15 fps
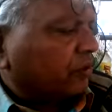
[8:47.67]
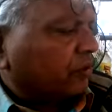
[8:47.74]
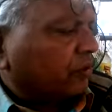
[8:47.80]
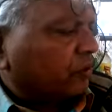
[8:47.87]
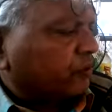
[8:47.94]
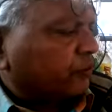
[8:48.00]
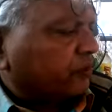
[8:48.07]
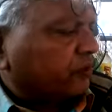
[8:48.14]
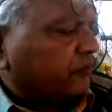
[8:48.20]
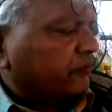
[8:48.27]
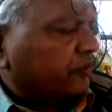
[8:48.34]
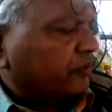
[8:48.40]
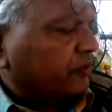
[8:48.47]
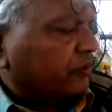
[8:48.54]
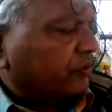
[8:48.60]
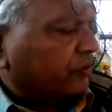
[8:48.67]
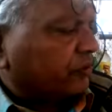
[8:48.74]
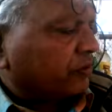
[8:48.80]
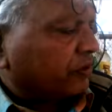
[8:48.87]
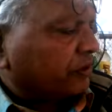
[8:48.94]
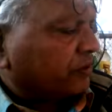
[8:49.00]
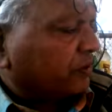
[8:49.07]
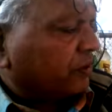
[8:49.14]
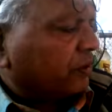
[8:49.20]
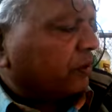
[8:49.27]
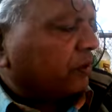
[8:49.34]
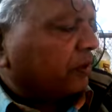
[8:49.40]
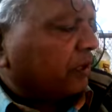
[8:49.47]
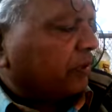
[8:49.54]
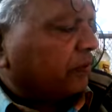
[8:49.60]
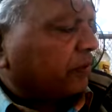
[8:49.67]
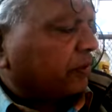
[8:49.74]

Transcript: cost plus fee contract, labor